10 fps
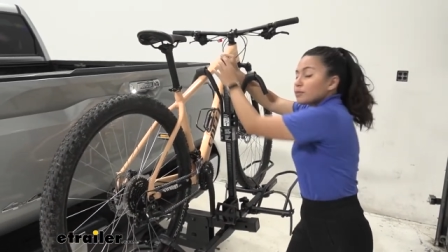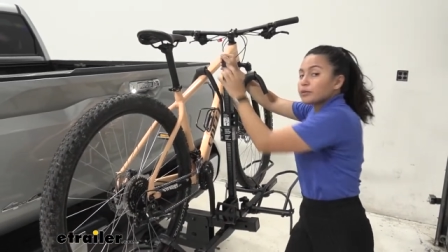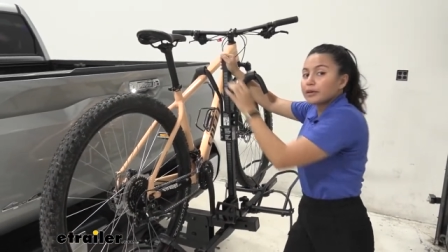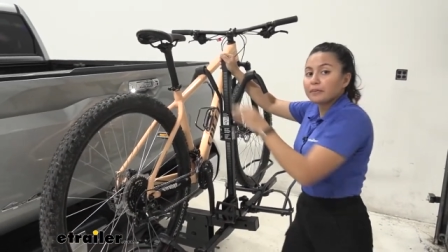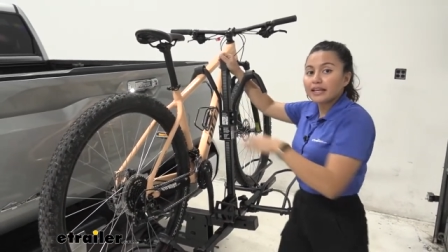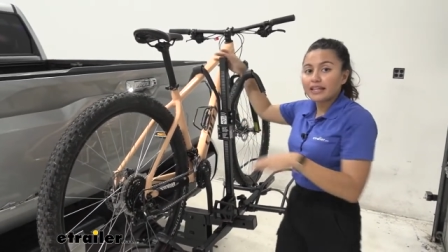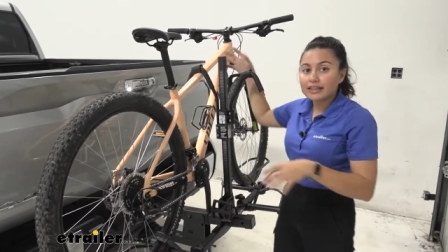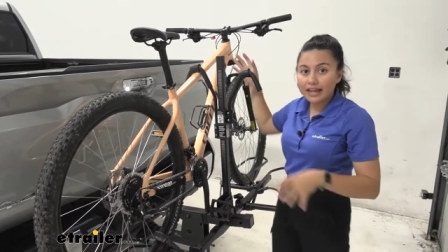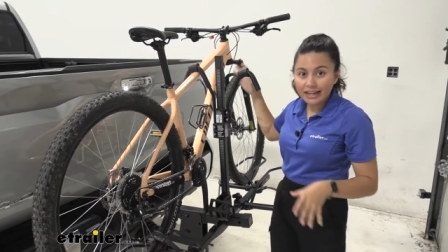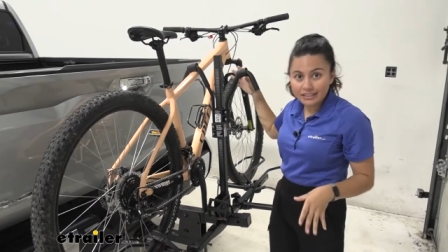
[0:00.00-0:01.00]
spring
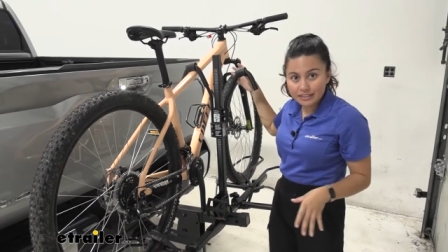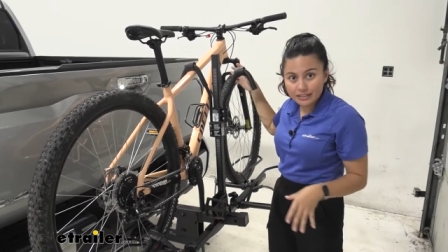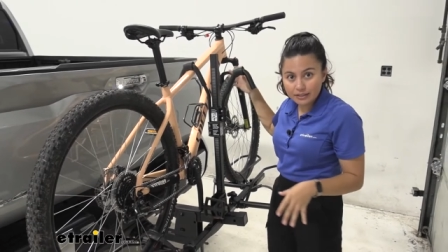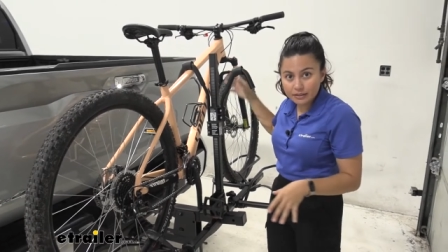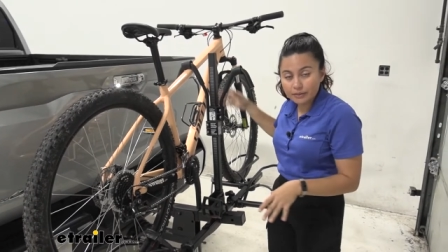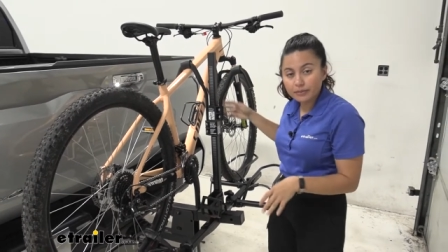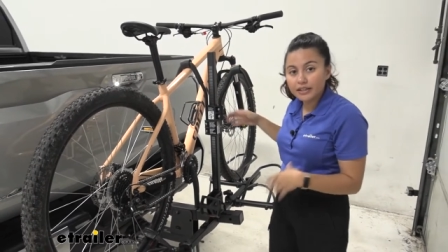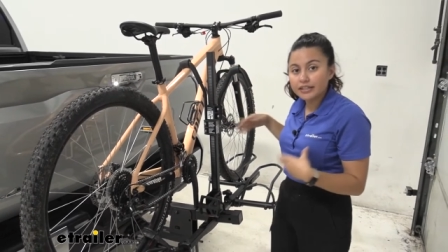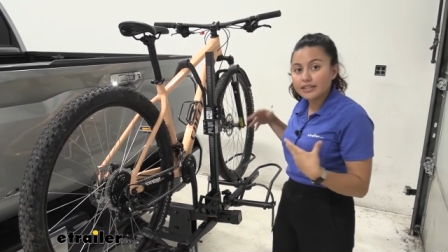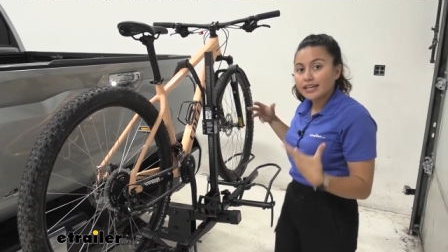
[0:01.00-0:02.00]
pin latches into
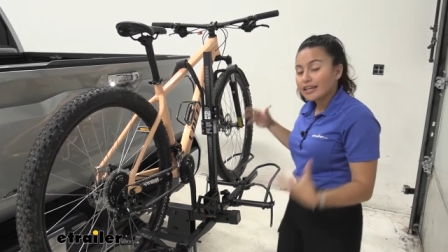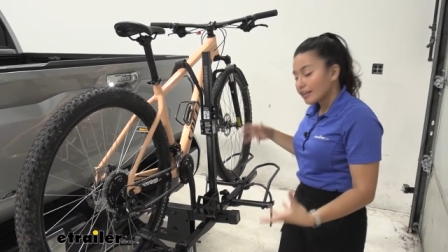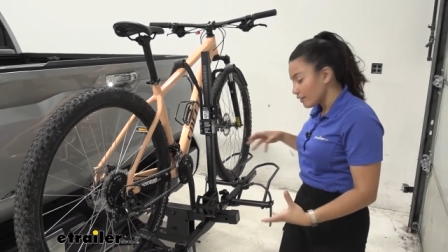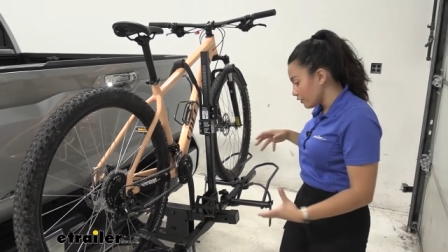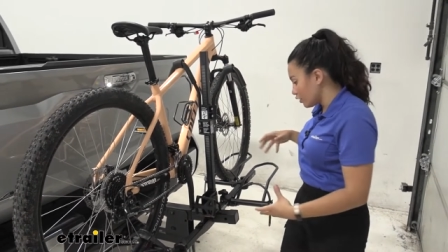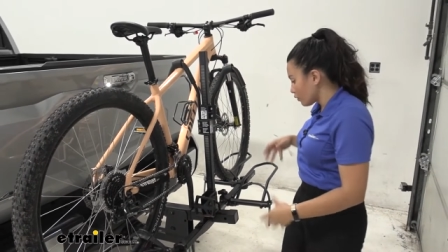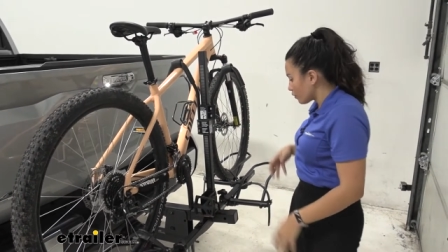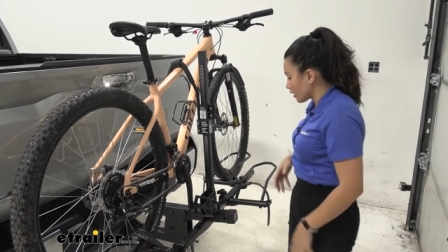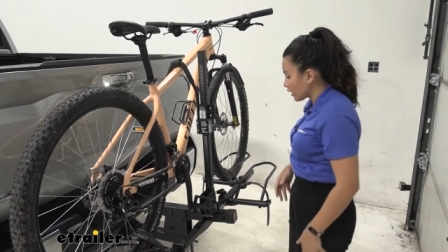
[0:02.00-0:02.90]
place, giving you the